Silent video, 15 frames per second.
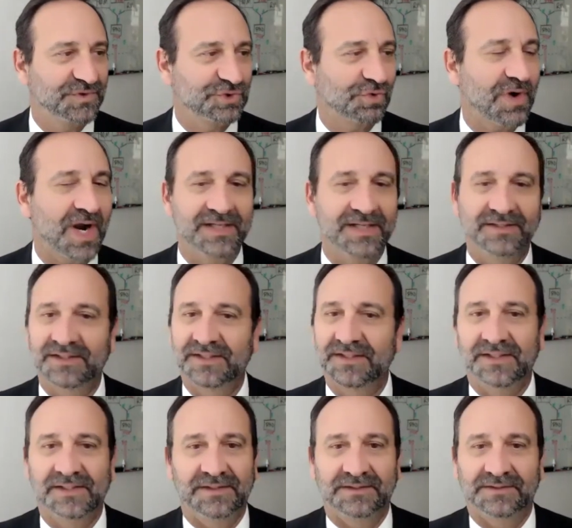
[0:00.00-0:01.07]
tried
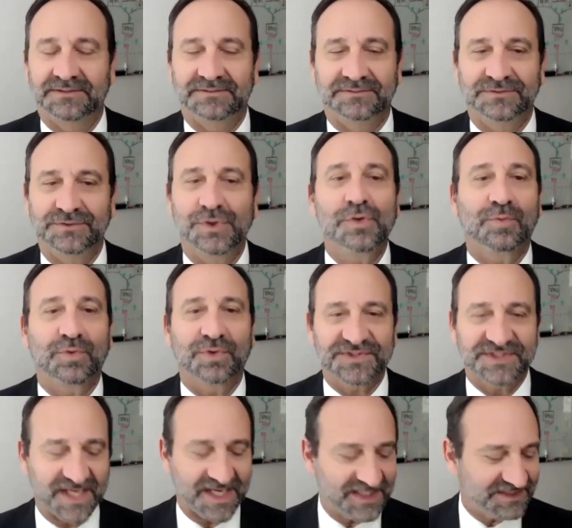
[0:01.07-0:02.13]

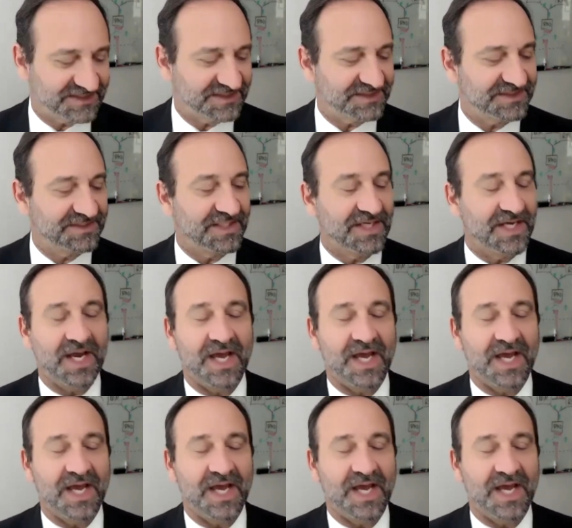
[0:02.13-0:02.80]
numerous cases.